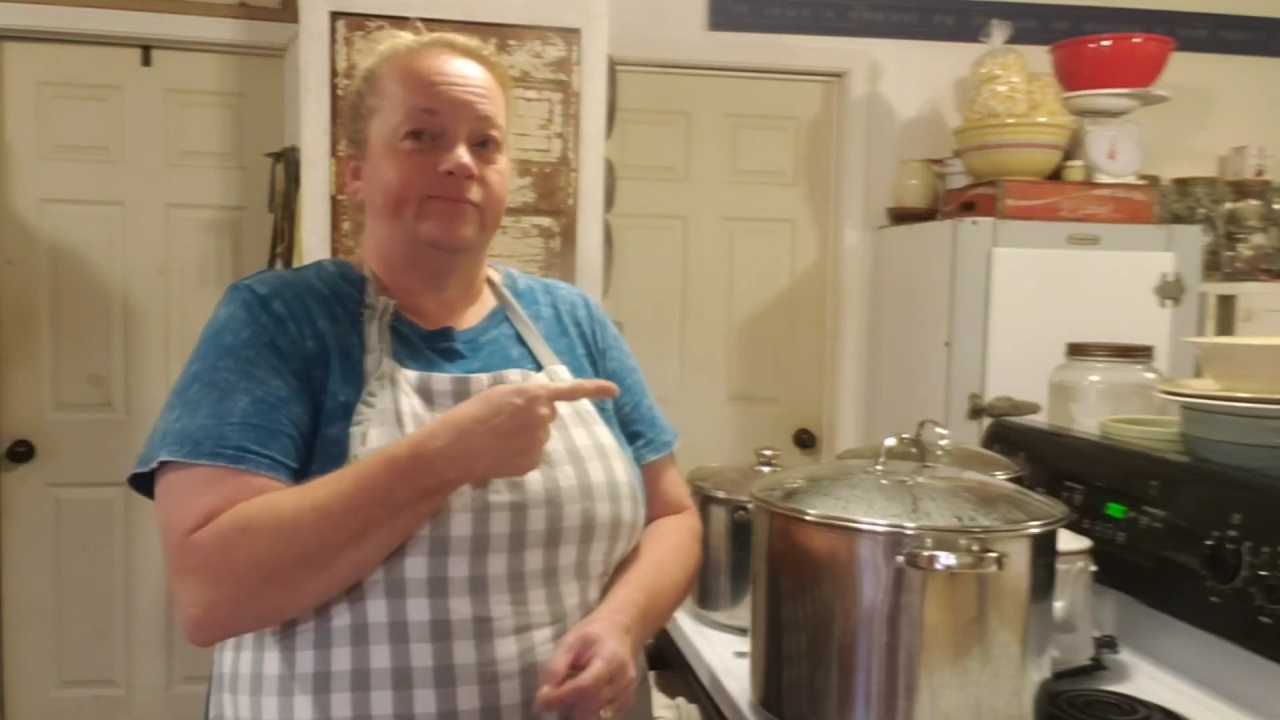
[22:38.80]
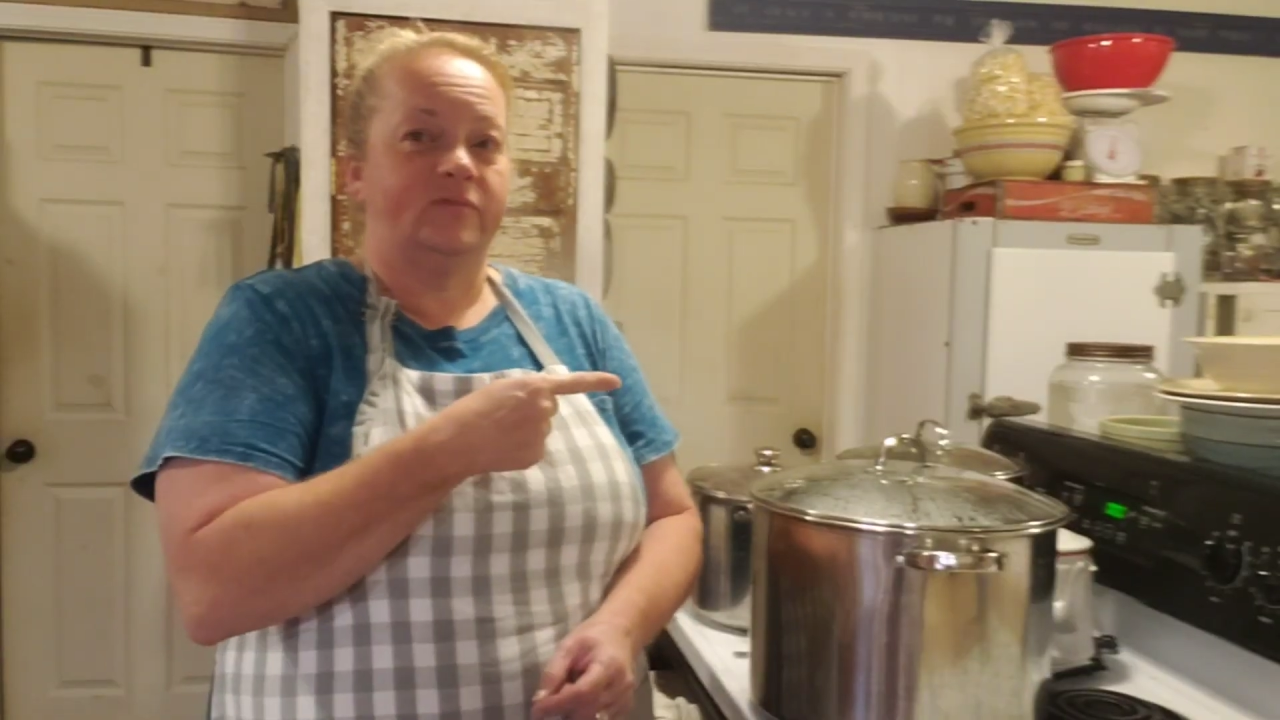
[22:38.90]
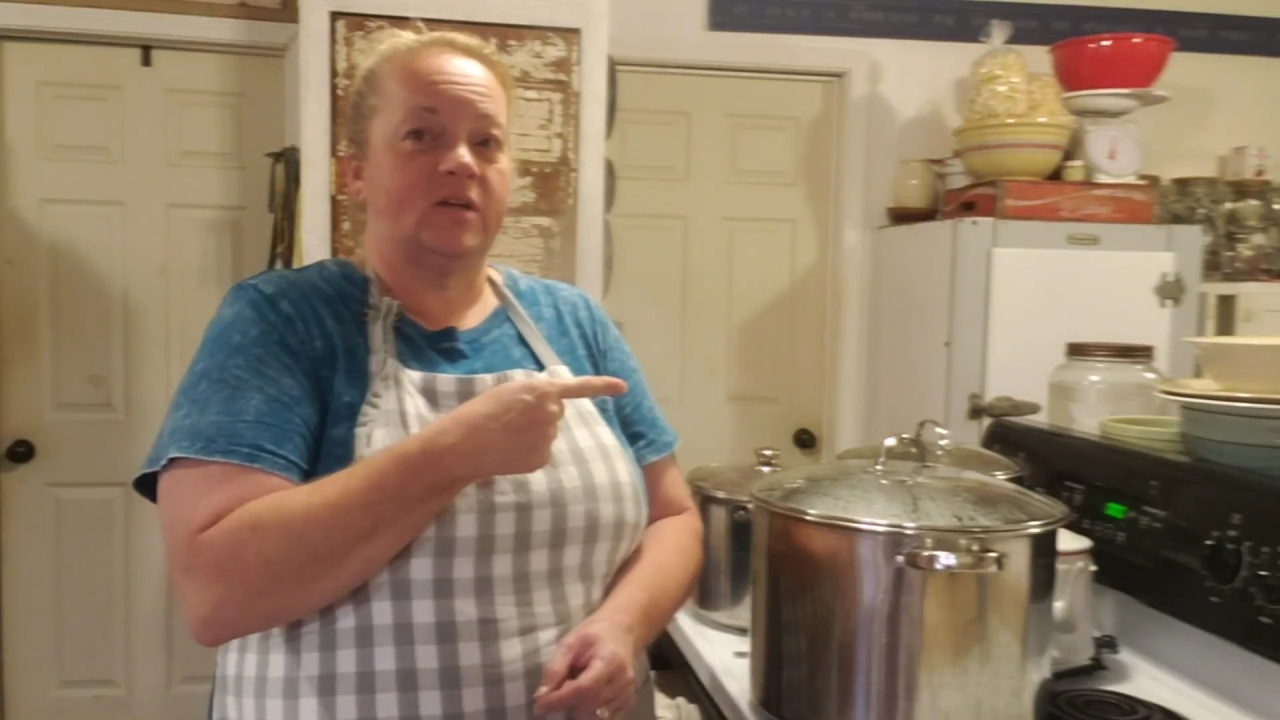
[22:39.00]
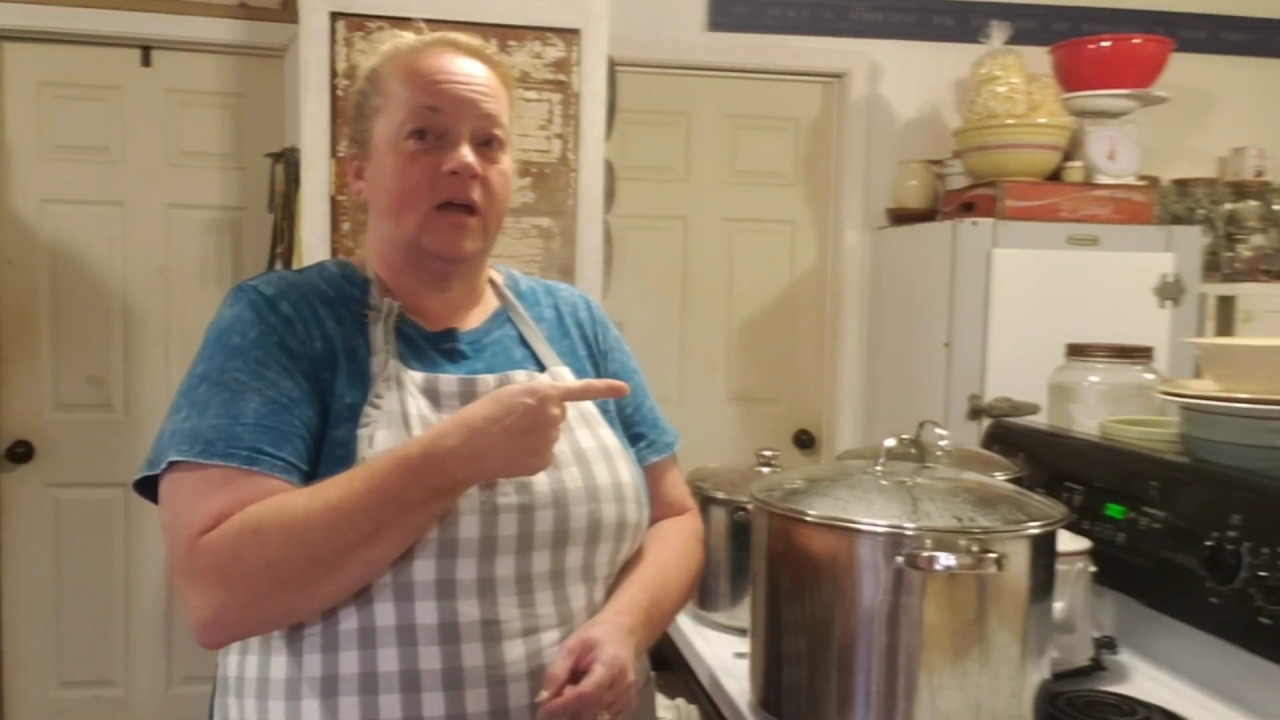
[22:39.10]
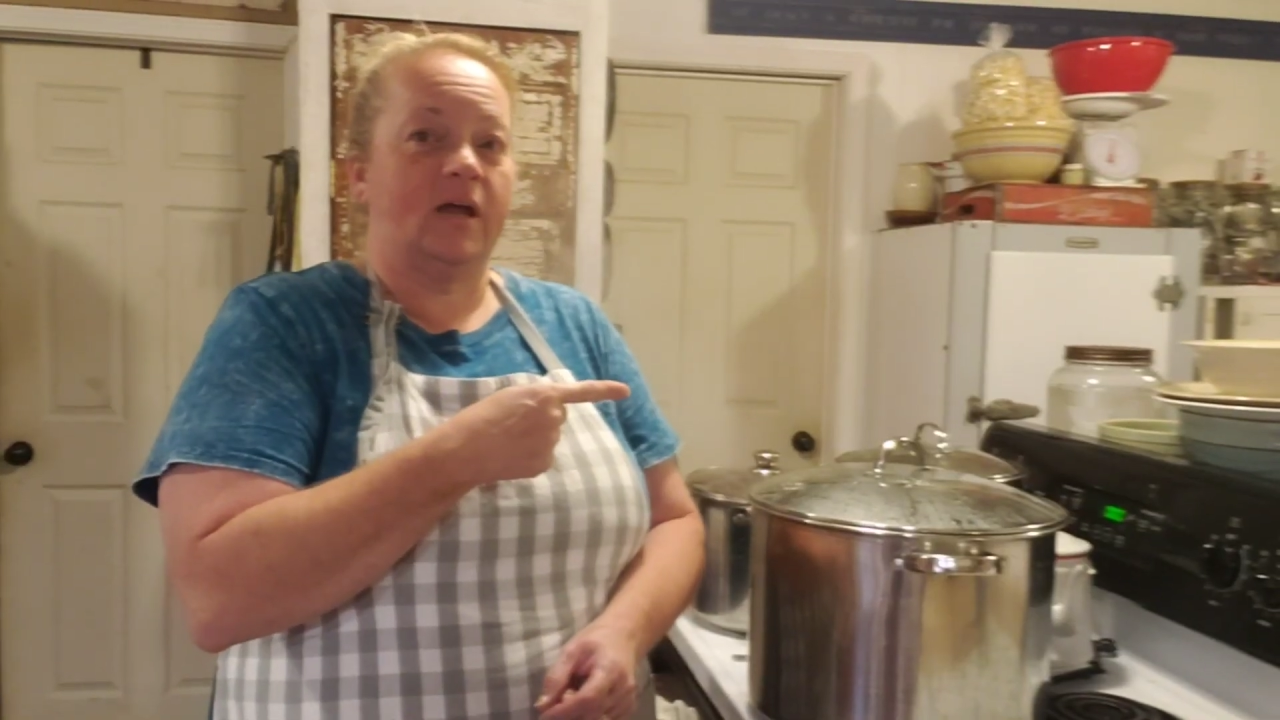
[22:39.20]

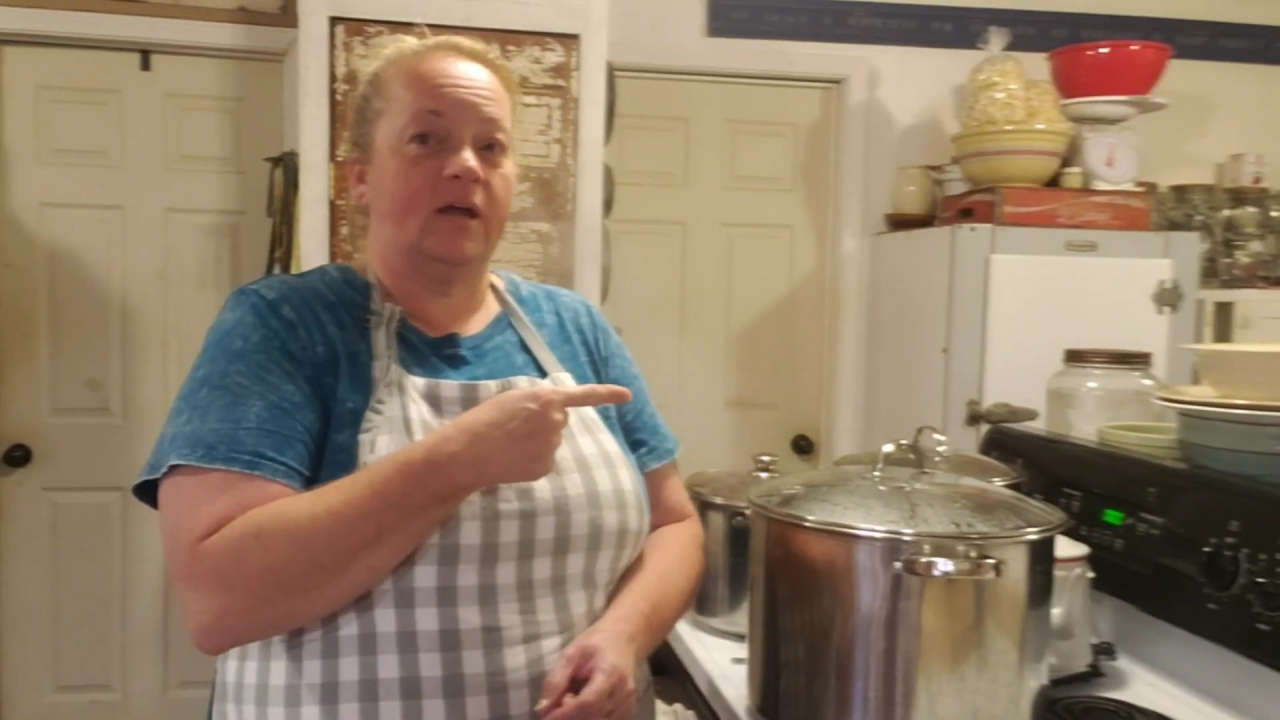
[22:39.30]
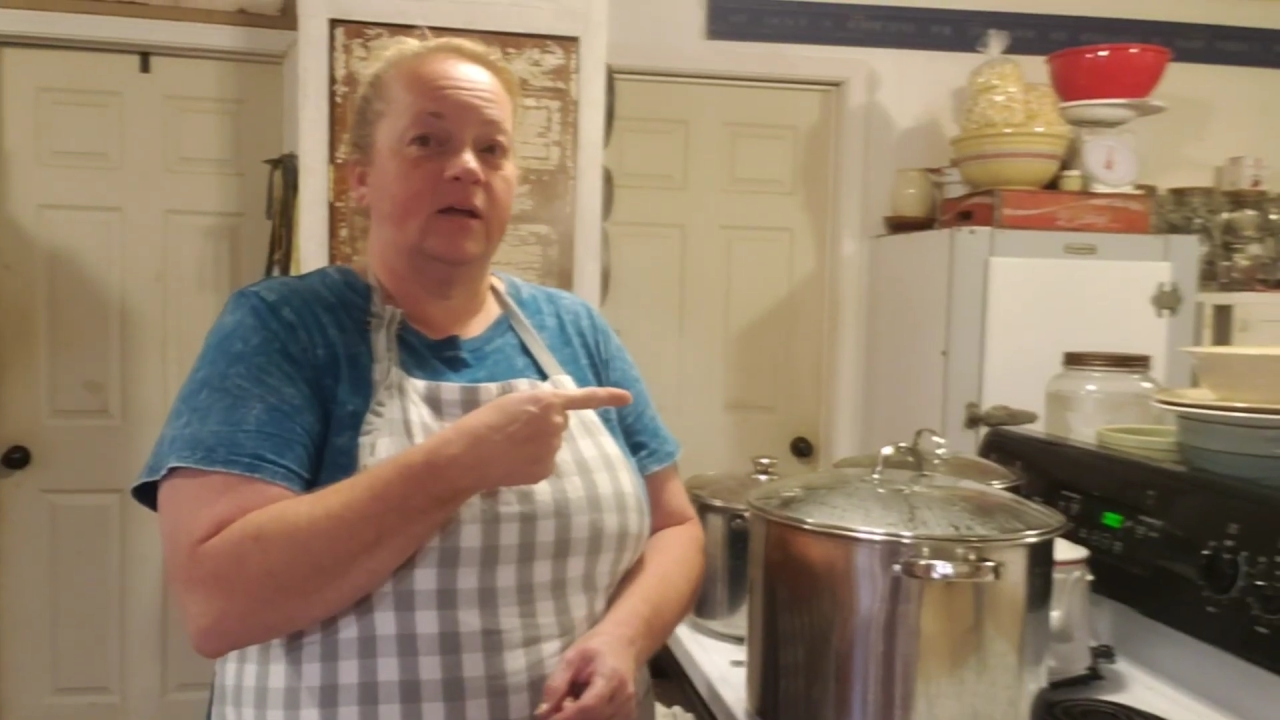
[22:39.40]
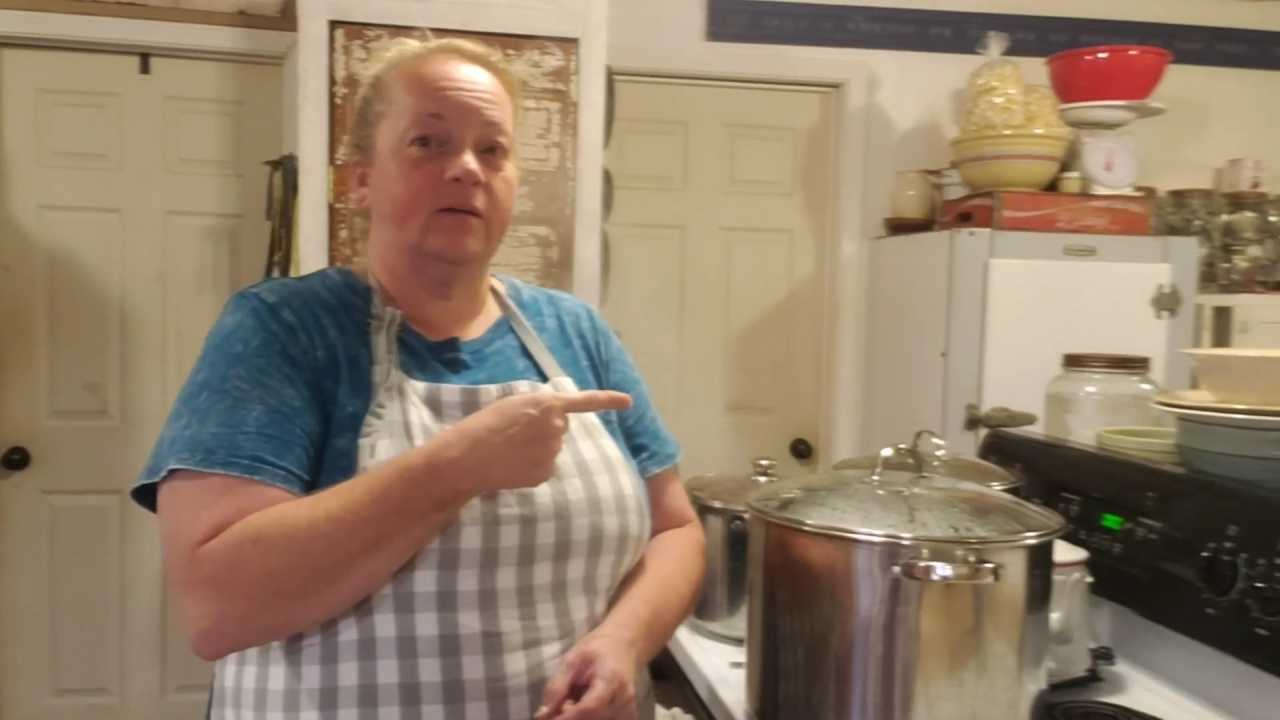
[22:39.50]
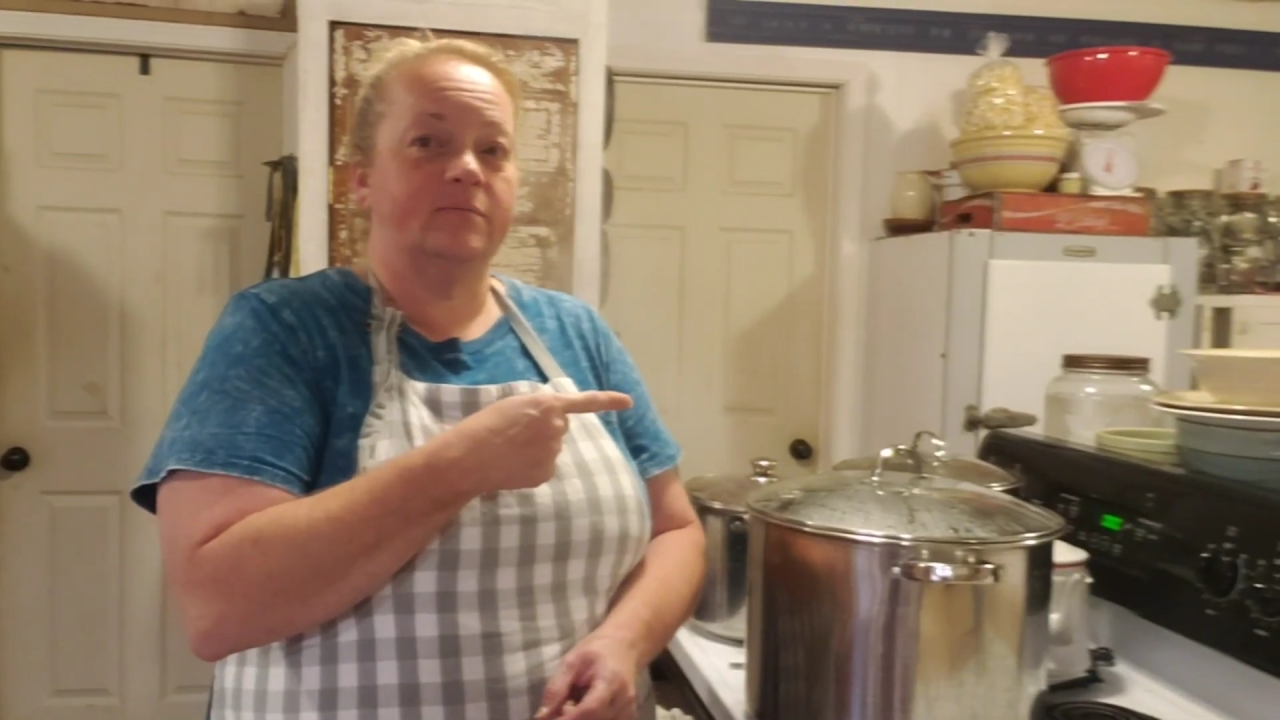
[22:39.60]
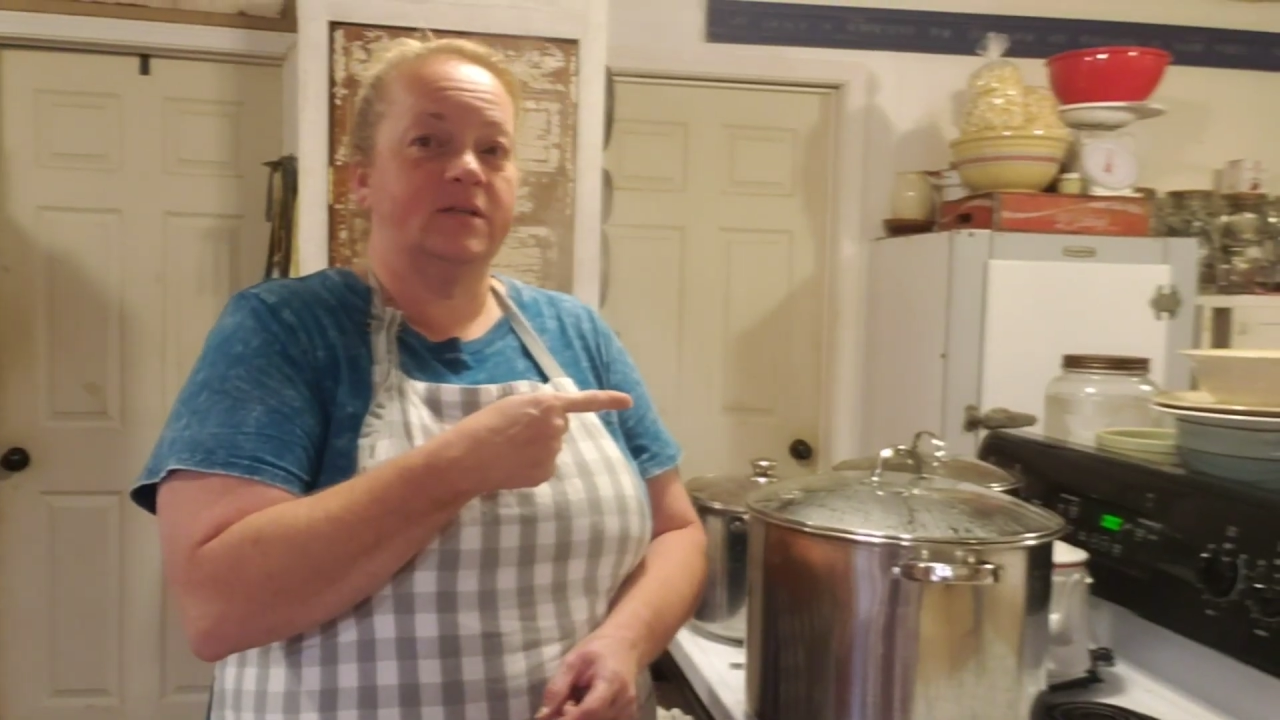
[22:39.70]
Time's